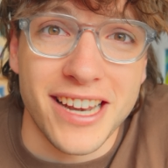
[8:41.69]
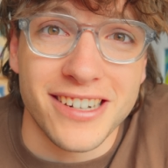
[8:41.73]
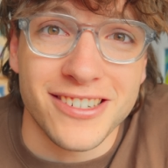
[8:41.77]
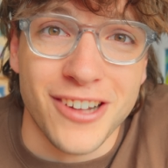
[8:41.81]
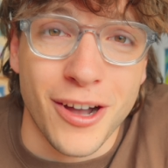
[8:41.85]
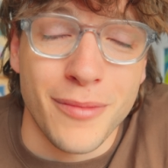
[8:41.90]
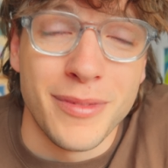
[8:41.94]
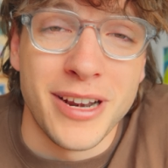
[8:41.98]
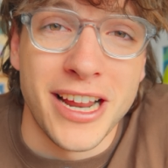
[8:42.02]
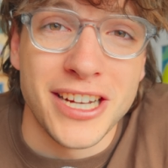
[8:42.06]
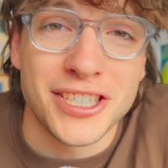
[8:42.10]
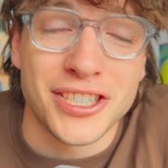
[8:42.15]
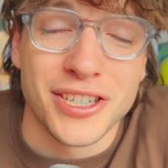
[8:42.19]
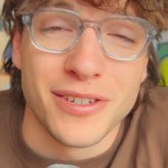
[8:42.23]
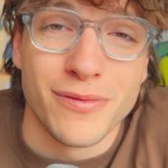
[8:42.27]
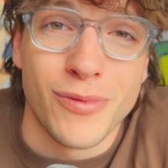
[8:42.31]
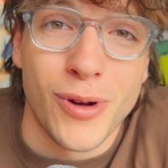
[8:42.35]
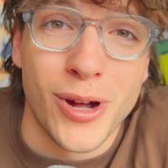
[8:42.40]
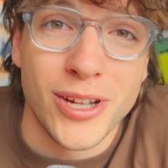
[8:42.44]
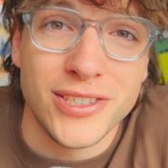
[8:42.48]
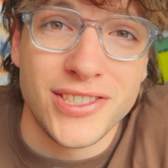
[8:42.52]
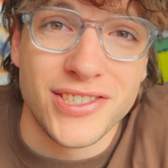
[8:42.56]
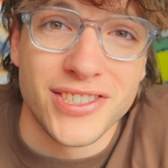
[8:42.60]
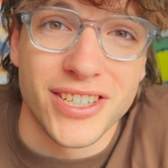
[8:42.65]
that combination of
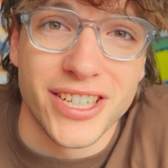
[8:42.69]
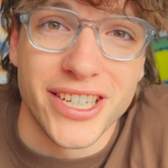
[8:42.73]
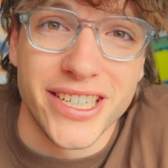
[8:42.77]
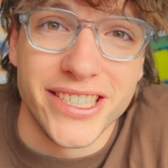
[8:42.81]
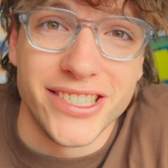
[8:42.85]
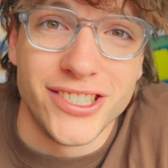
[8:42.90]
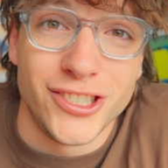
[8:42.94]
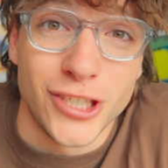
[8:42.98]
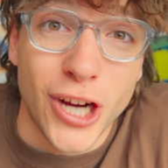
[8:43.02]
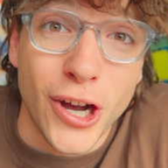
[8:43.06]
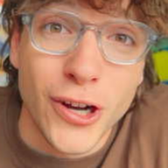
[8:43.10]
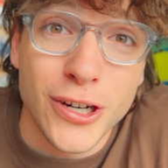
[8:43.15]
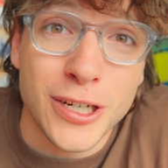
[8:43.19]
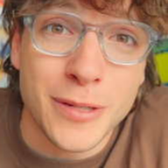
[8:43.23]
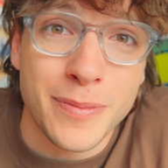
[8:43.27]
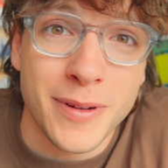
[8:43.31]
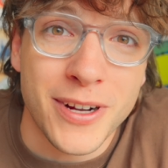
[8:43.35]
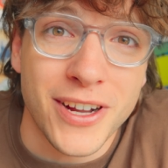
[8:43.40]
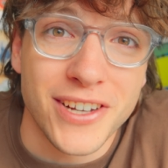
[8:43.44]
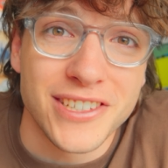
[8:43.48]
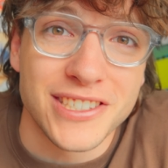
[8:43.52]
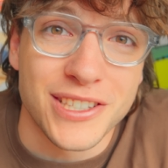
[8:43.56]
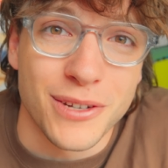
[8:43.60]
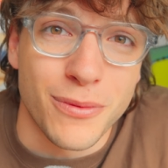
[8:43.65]
words is a joke
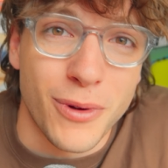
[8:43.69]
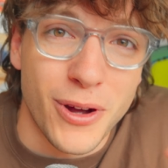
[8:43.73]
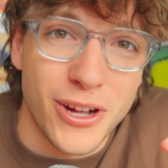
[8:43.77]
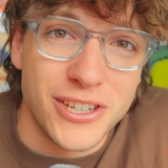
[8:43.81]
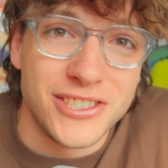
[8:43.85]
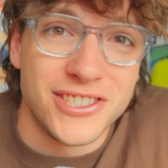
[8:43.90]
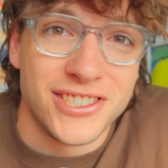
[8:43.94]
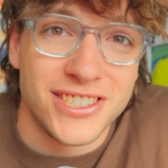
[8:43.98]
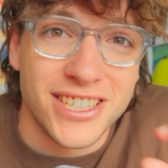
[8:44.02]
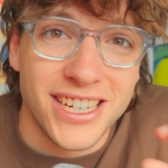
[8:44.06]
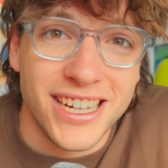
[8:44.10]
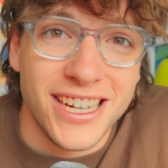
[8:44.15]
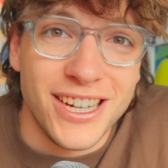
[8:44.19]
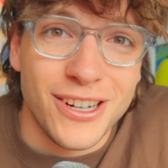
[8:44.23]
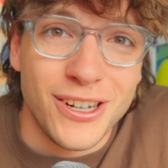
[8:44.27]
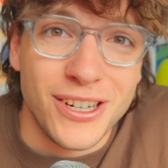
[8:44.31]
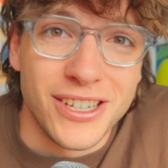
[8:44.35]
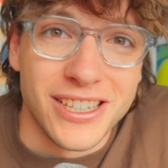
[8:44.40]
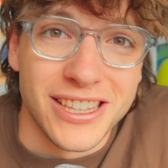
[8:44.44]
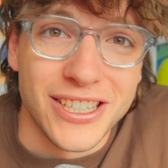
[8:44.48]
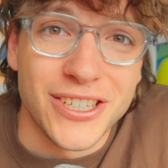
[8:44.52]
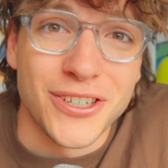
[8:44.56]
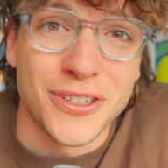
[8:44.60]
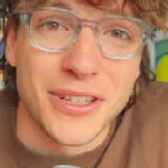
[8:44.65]
because the words...
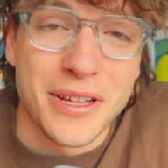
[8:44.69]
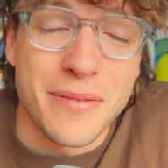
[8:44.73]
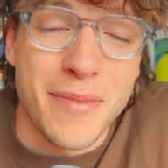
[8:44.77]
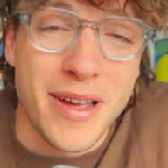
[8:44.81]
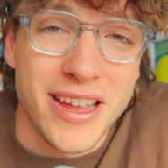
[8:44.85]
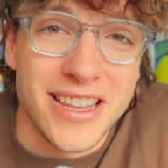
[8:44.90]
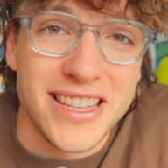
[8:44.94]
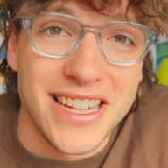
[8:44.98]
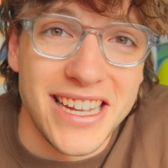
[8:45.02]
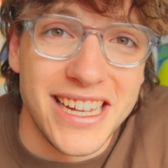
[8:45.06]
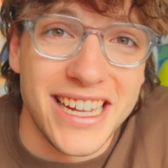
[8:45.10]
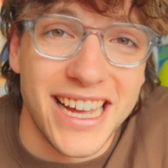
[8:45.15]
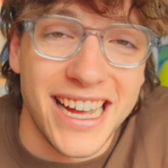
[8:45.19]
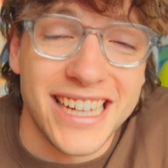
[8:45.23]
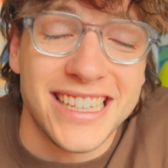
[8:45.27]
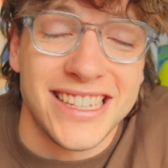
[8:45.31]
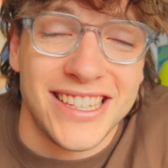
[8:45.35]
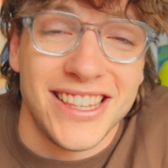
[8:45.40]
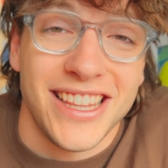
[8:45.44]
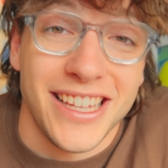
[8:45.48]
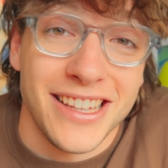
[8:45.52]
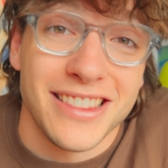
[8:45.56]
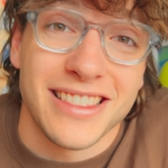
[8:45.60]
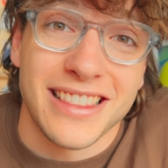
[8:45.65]
literally mean the uh,
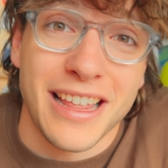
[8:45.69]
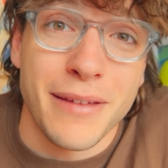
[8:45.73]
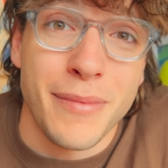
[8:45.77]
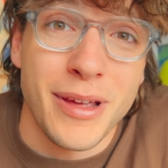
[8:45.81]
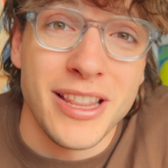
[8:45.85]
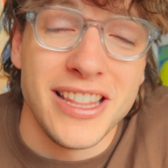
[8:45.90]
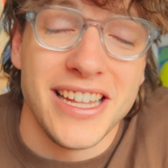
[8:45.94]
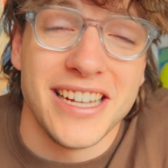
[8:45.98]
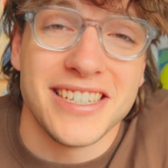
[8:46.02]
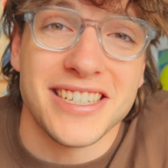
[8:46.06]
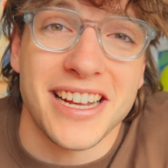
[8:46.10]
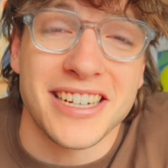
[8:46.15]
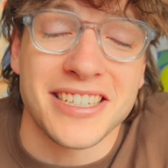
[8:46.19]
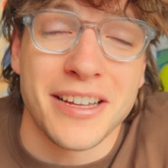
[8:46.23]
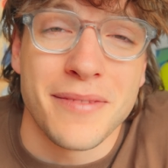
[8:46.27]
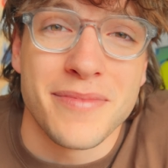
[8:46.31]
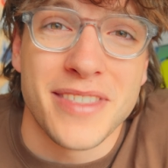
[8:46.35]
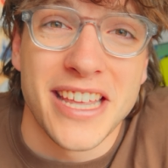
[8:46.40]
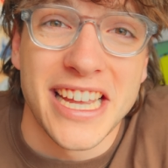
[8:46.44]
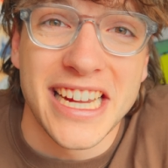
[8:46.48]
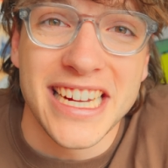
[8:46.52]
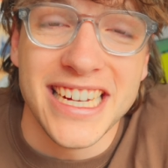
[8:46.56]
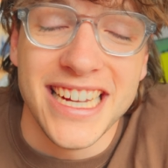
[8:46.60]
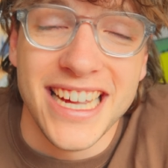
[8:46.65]
they mean the exact same
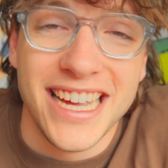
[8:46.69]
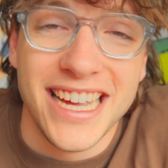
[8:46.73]
thing.